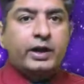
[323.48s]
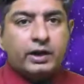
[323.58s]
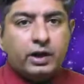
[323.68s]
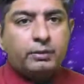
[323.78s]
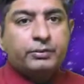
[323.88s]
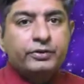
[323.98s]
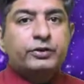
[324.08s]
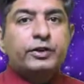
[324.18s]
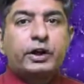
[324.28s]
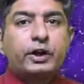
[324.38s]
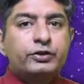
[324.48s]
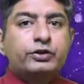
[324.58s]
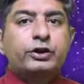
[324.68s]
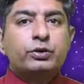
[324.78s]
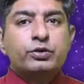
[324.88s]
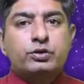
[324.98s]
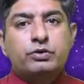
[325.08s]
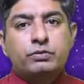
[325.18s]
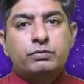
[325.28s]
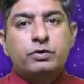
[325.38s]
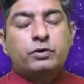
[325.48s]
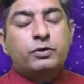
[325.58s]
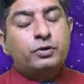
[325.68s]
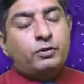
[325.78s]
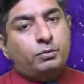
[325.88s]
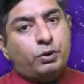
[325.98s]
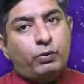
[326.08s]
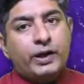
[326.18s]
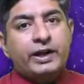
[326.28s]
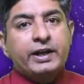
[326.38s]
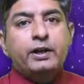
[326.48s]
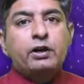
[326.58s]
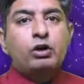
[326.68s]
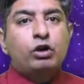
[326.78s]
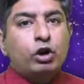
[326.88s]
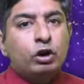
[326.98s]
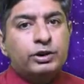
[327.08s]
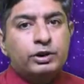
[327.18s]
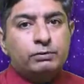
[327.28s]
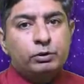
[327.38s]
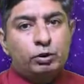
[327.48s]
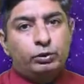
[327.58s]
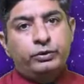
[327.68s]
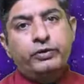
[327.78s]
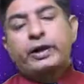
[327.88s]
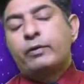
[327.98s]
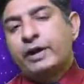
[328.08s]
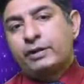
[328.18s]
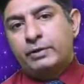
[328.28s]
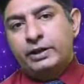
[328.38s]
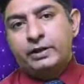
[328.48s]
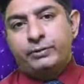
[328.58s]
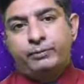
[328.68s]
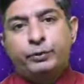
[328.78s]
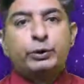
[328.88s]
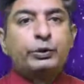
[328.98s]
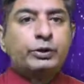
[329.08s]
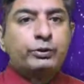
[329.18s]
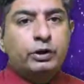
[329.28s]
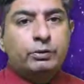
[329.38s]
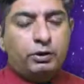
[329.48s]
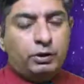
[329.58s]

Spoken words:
here comes institution providing long-term loan requirement to the rural